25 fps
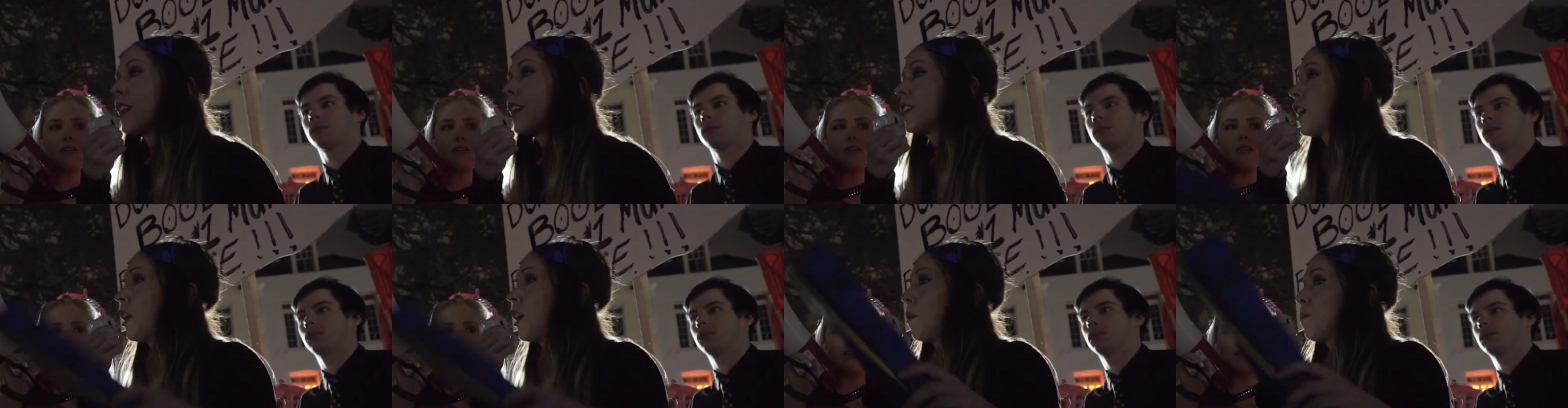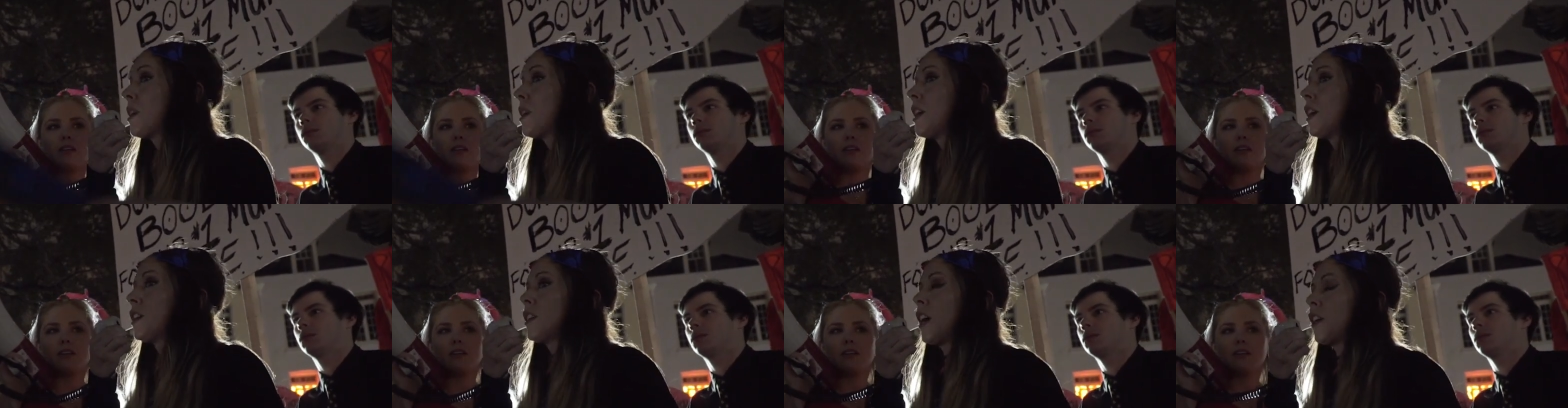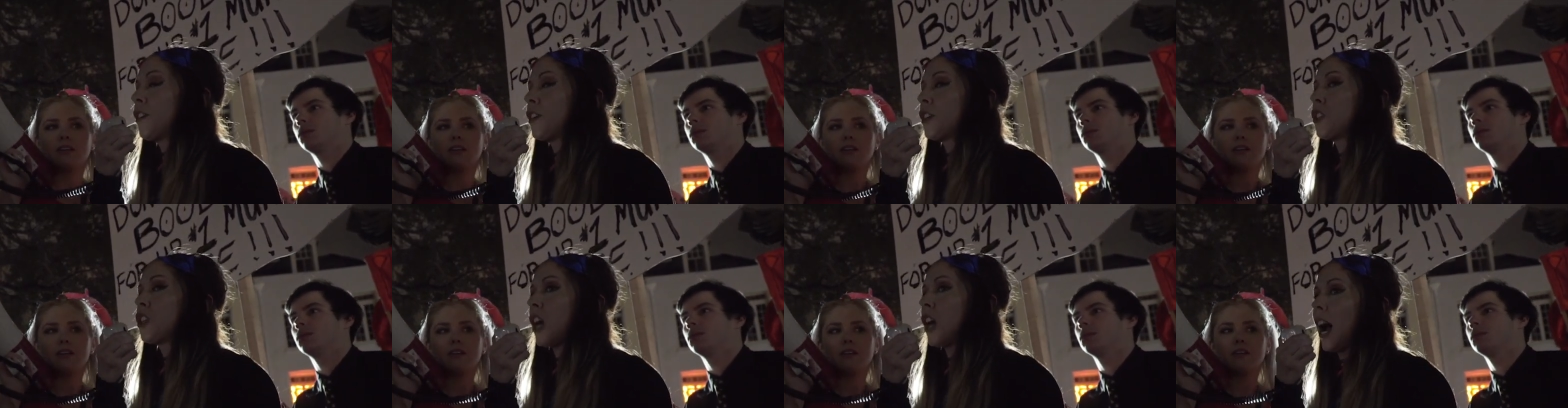Speaker 1: Tell me
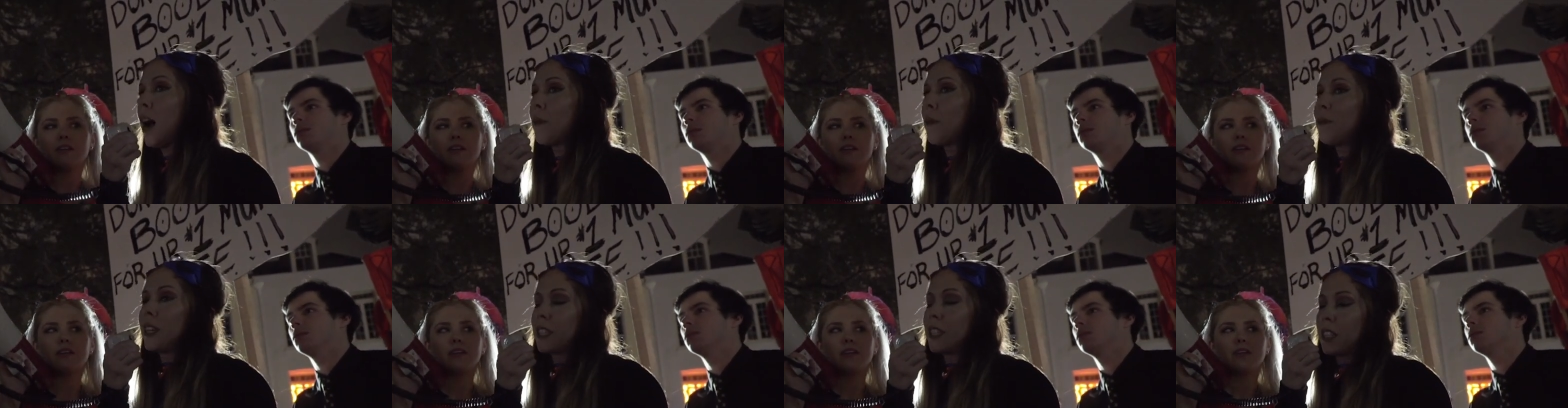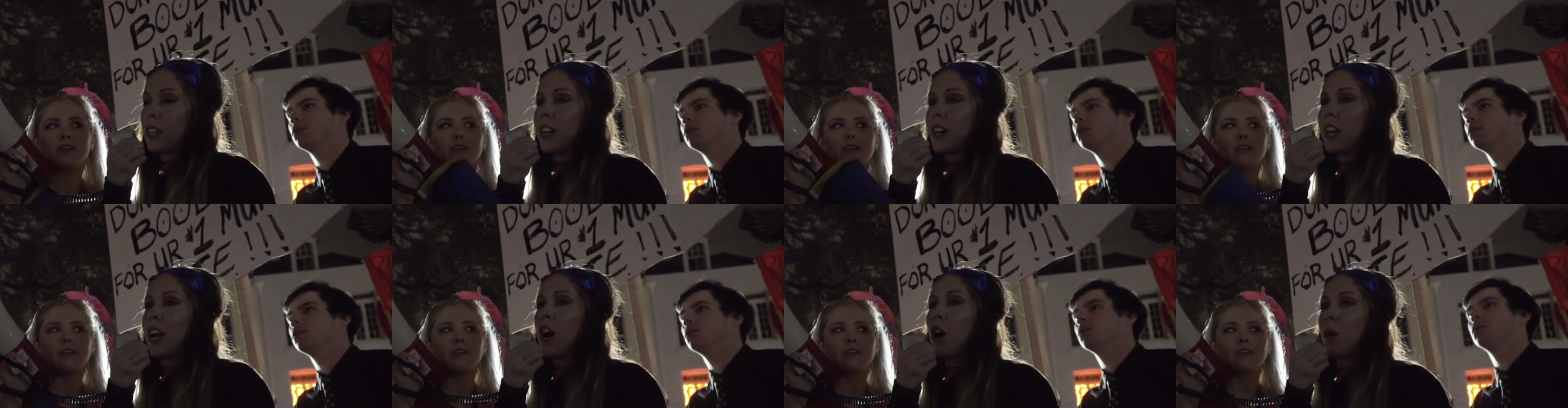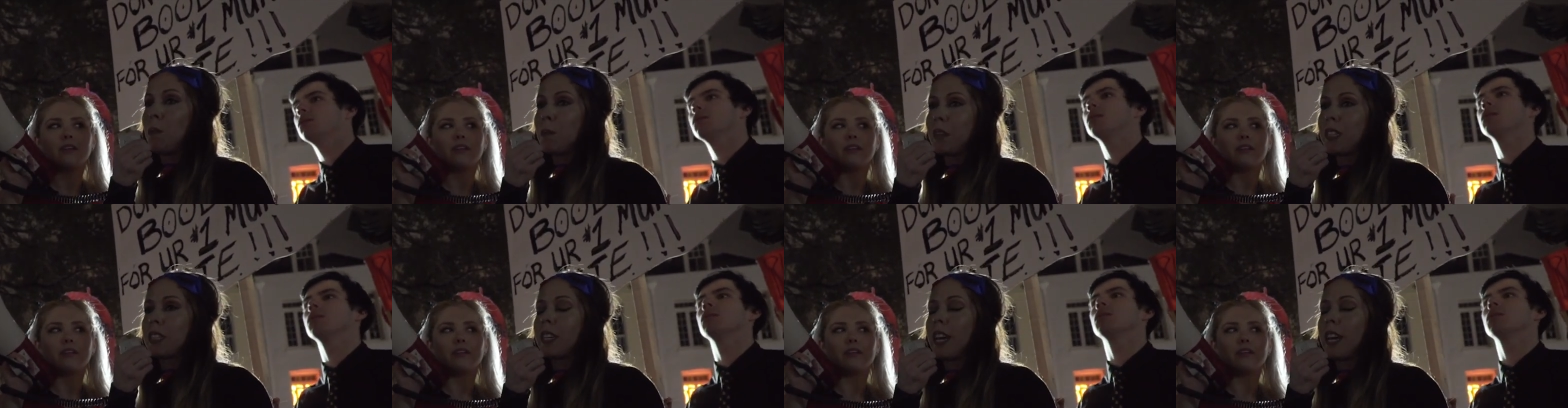another job that's gonna help
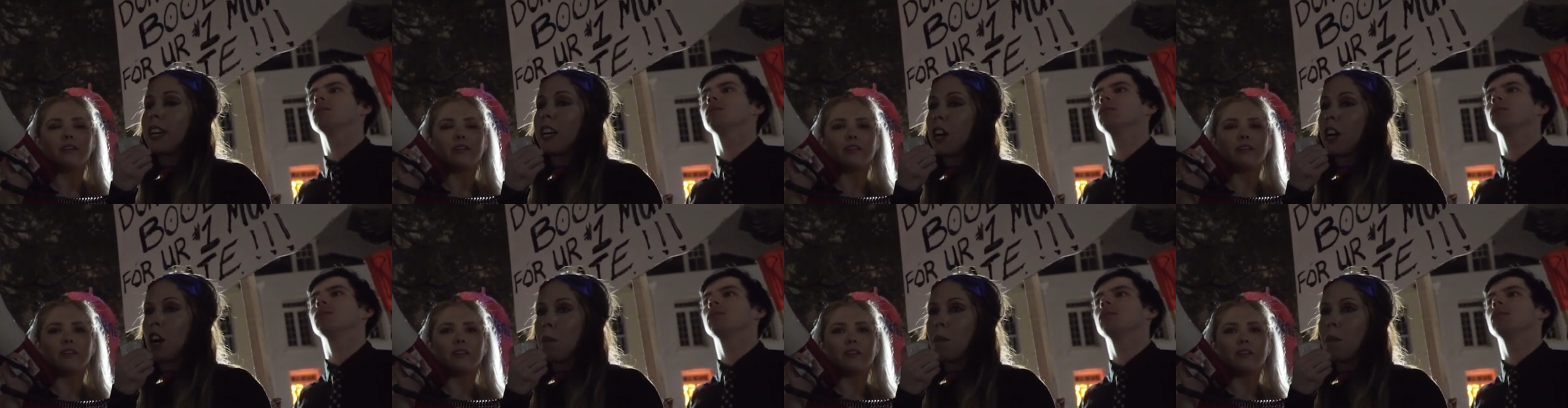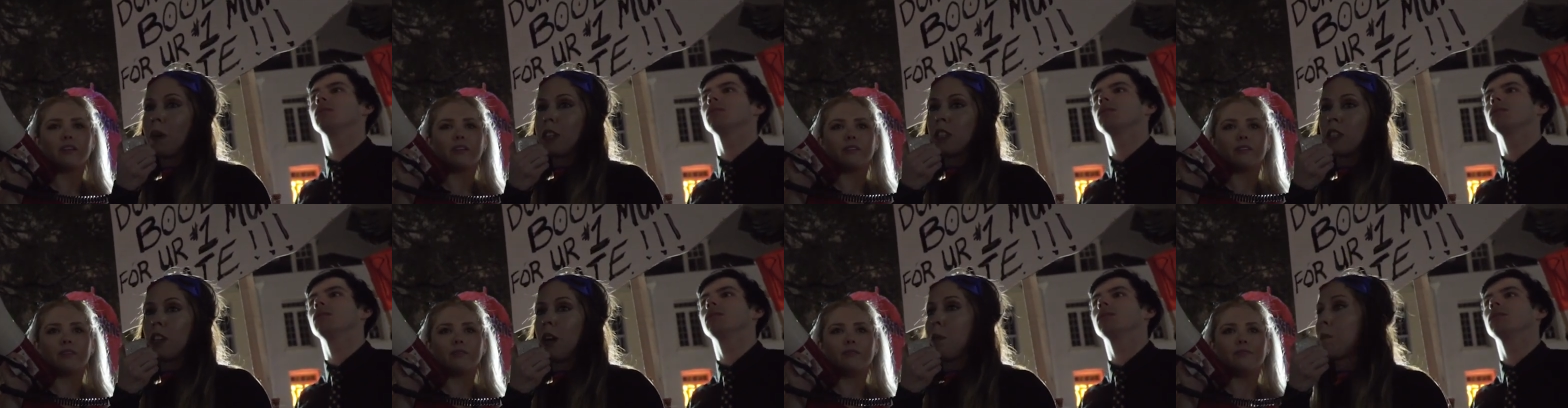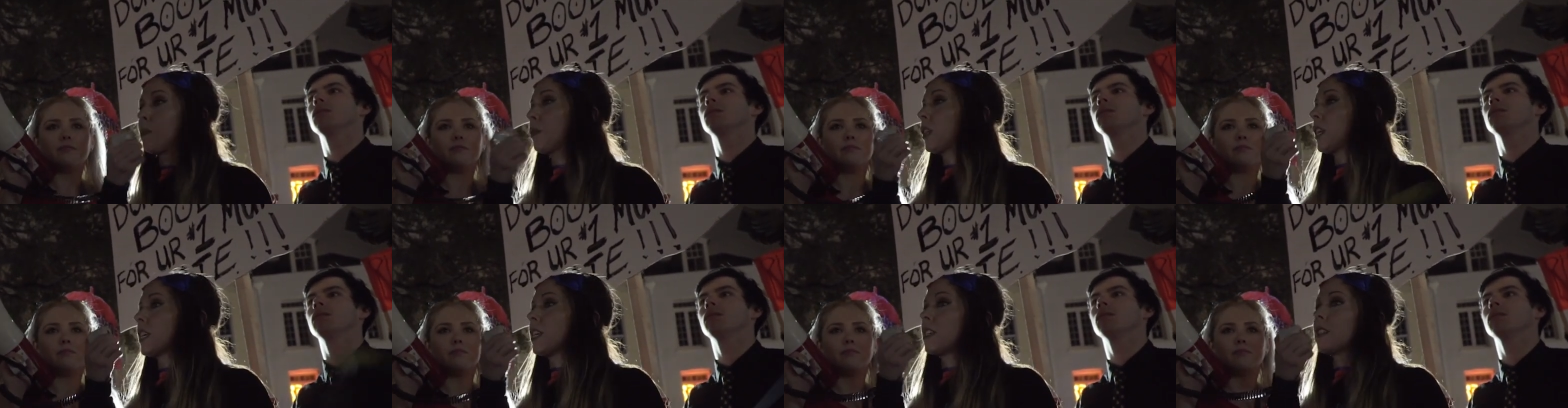me take care of my son,
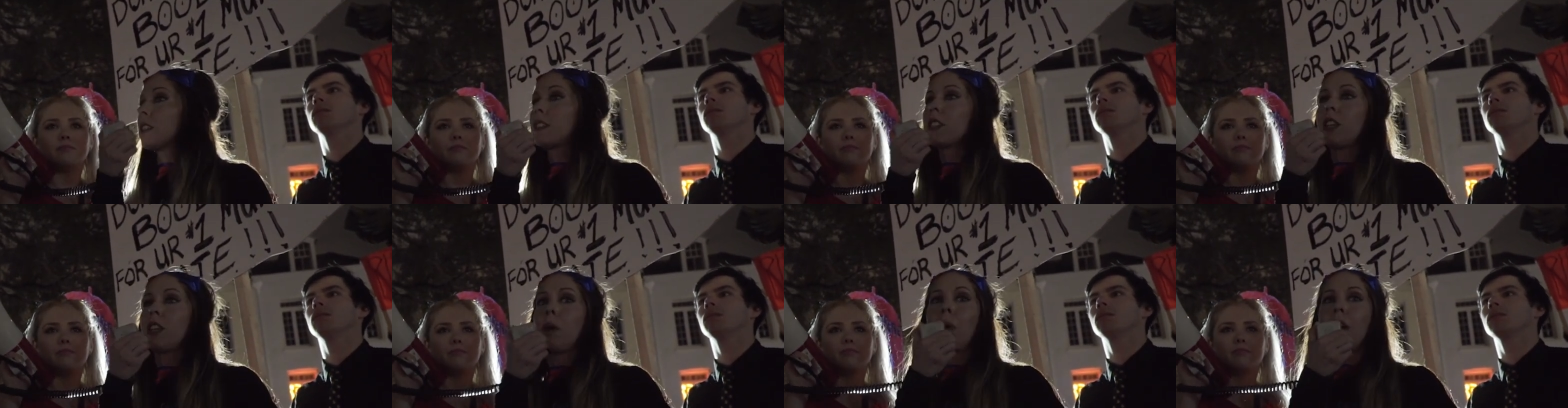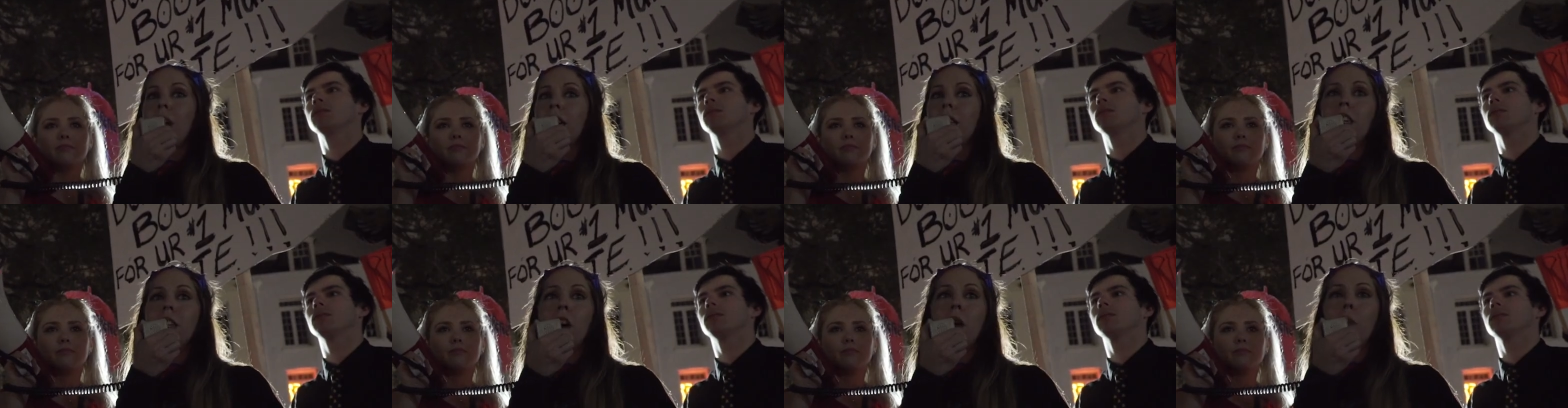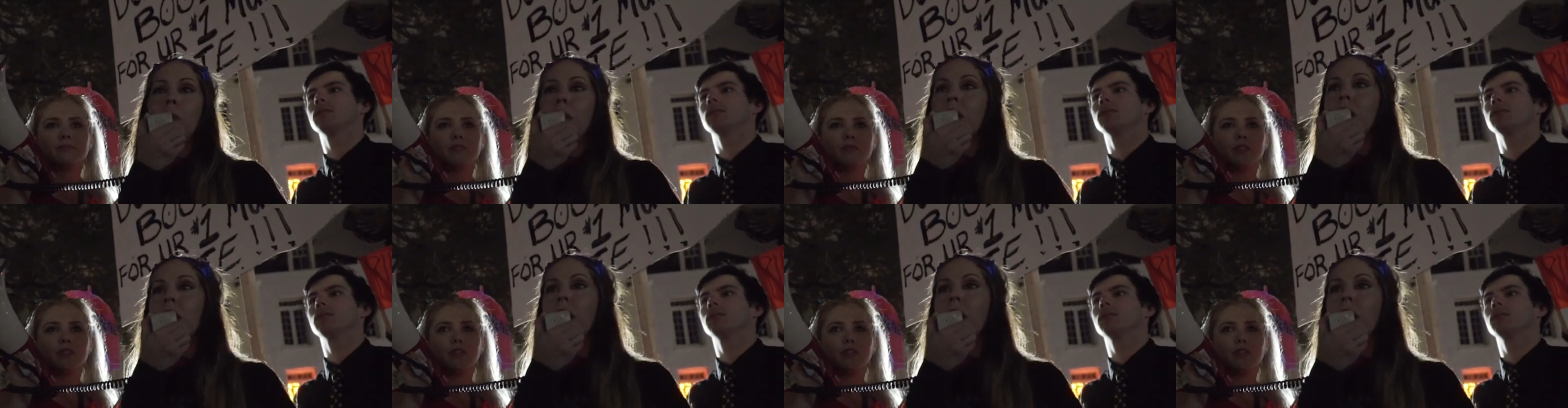please. Somebody tell me.